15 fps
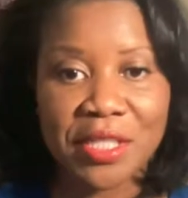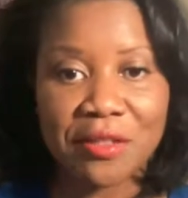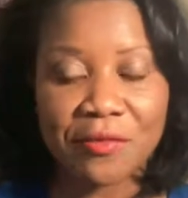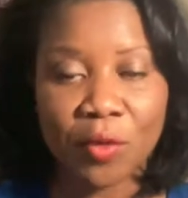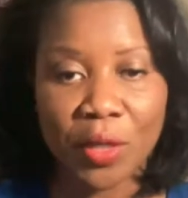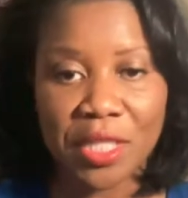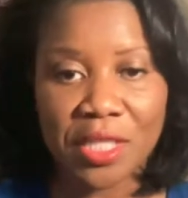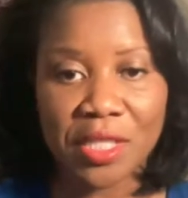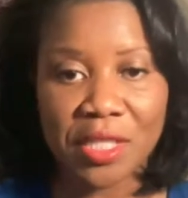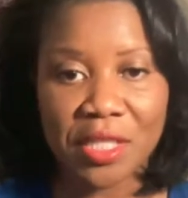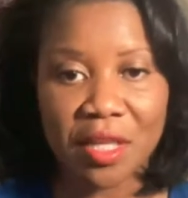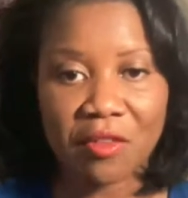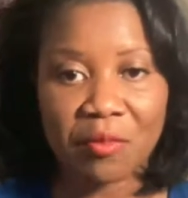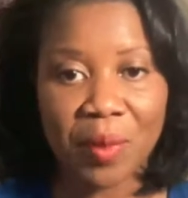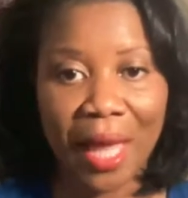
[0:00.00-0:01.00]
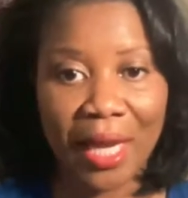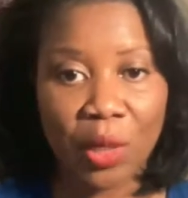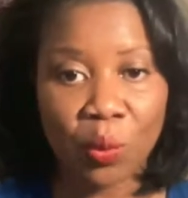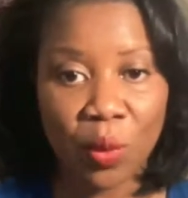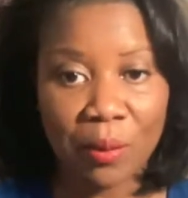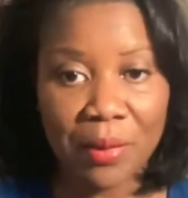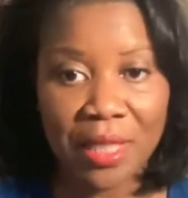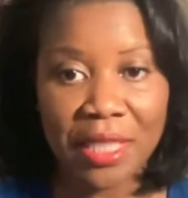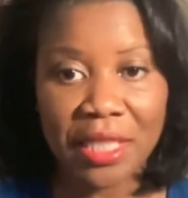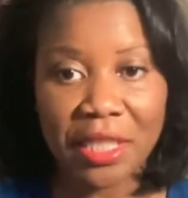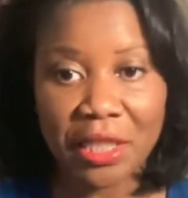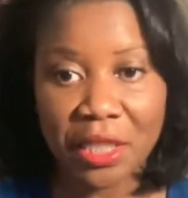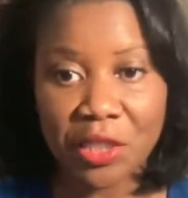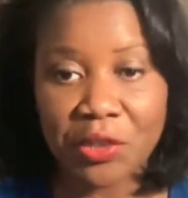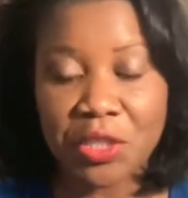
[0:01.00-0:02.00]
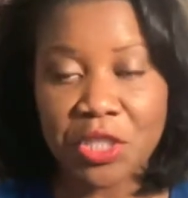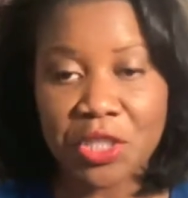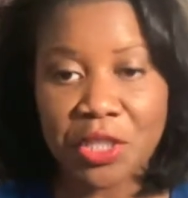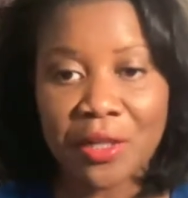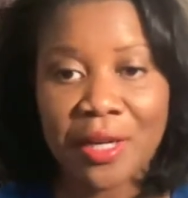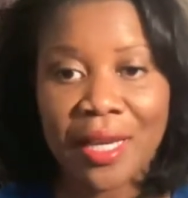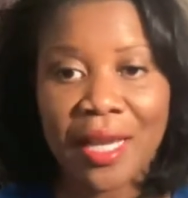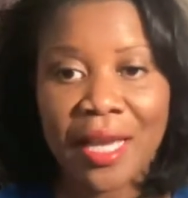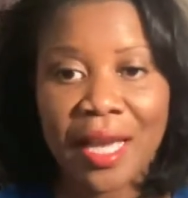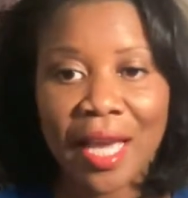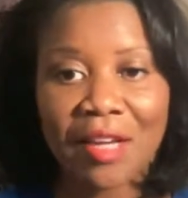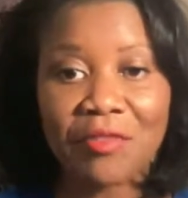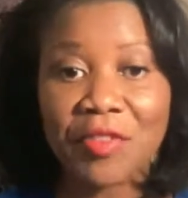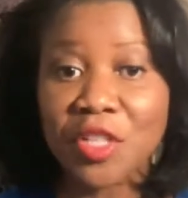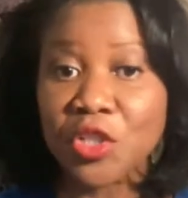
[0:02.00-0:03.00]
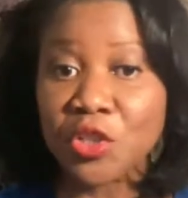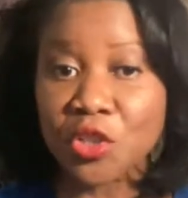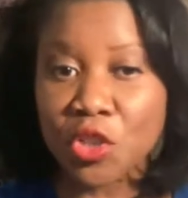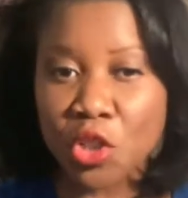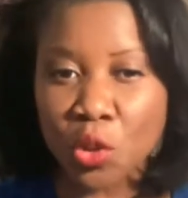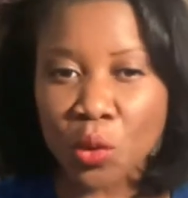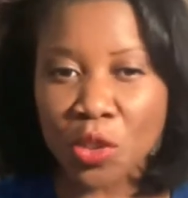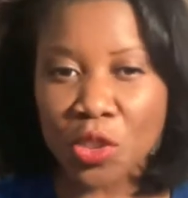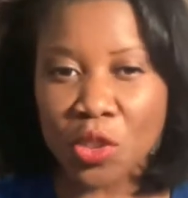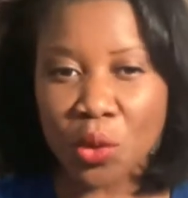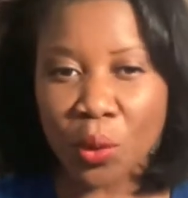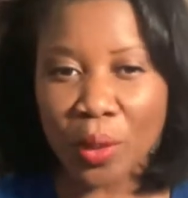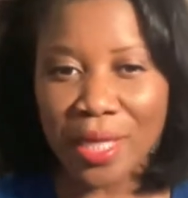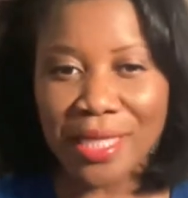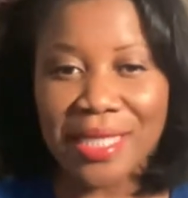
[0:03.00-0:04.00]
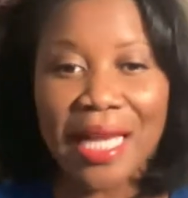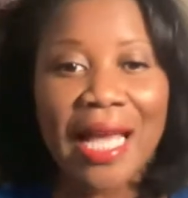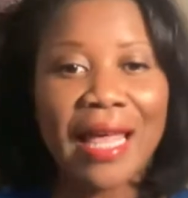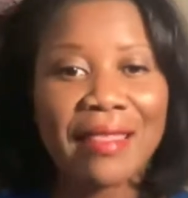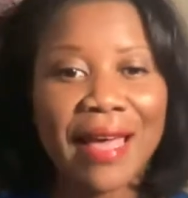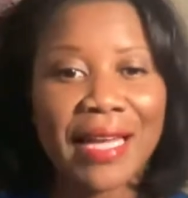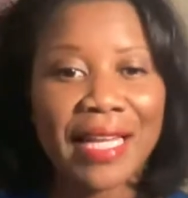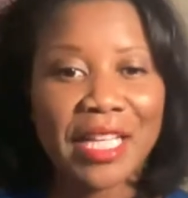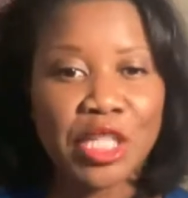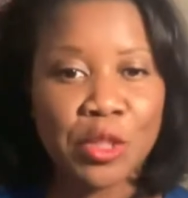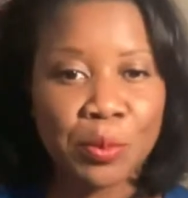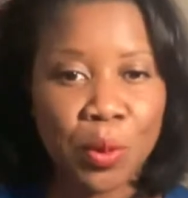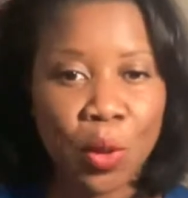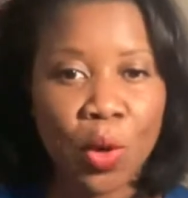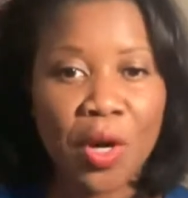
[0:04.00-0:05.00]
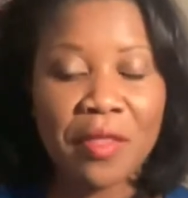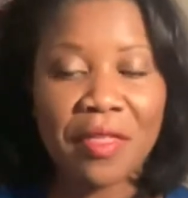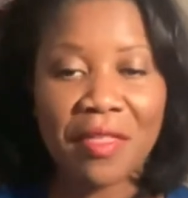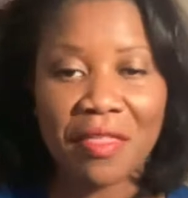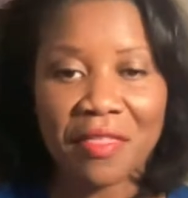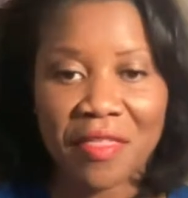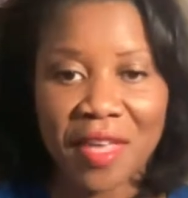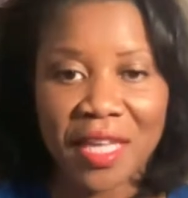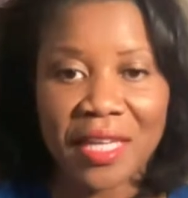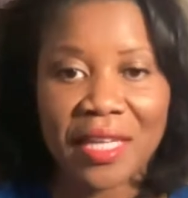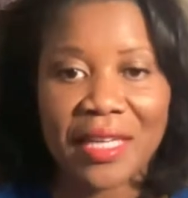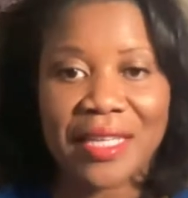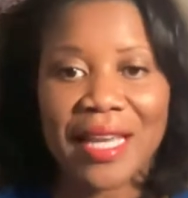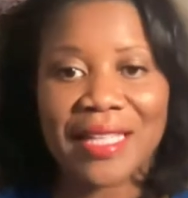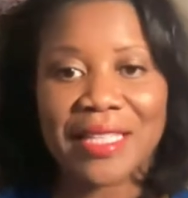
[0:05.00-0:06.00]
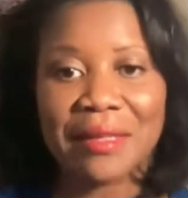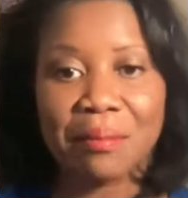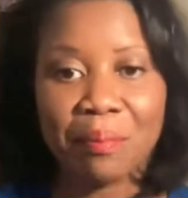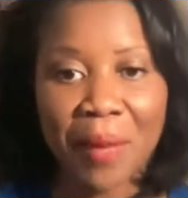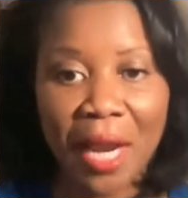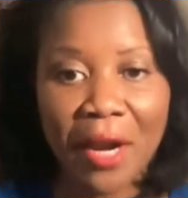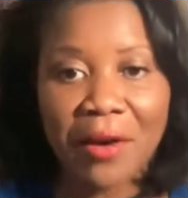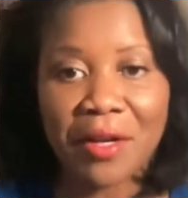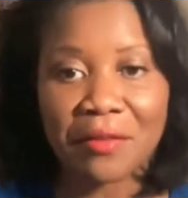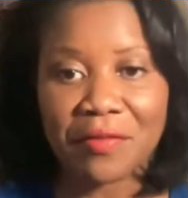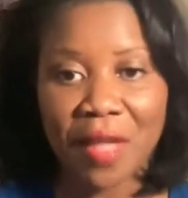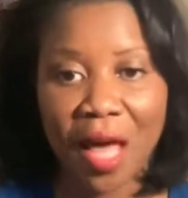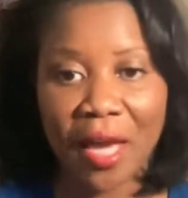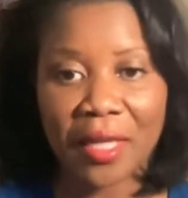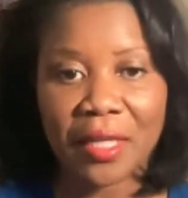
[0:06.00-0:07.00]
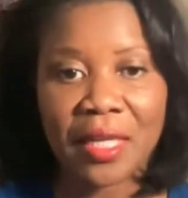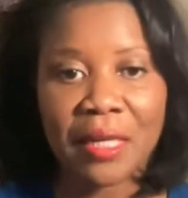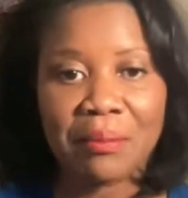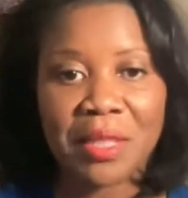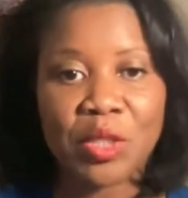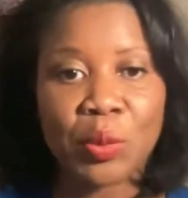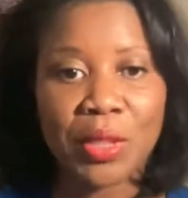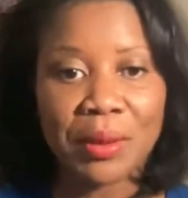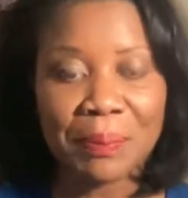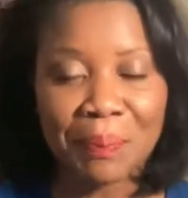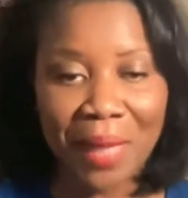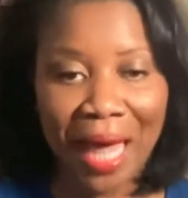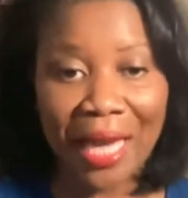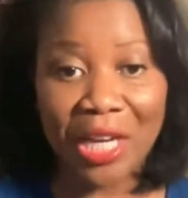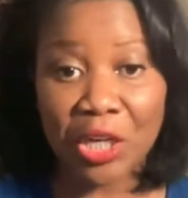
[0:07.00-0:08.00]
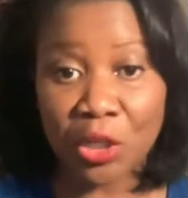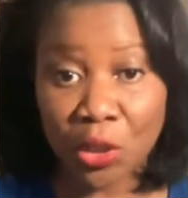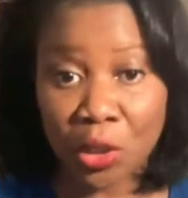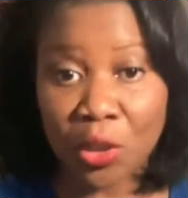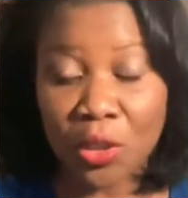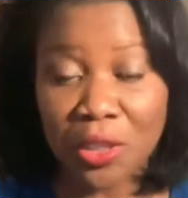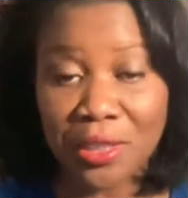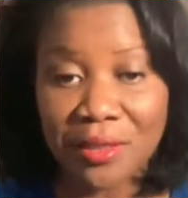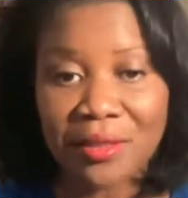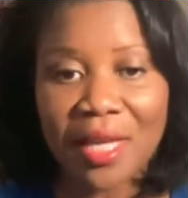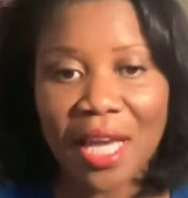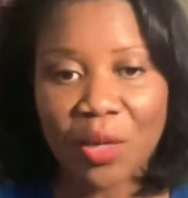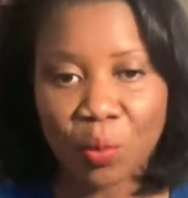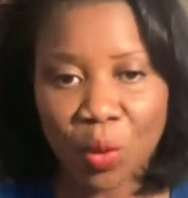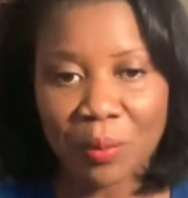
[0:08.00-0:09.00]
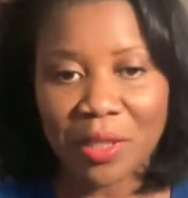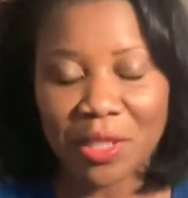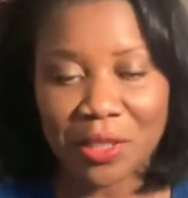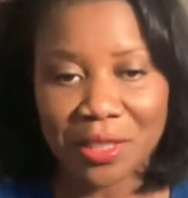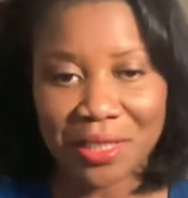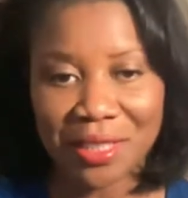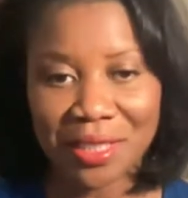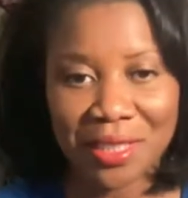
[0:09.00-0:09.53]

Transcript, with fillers: the voices of Black women in literature and features short stories that explore the thin yet imperative line between Black girlhood and womanhood.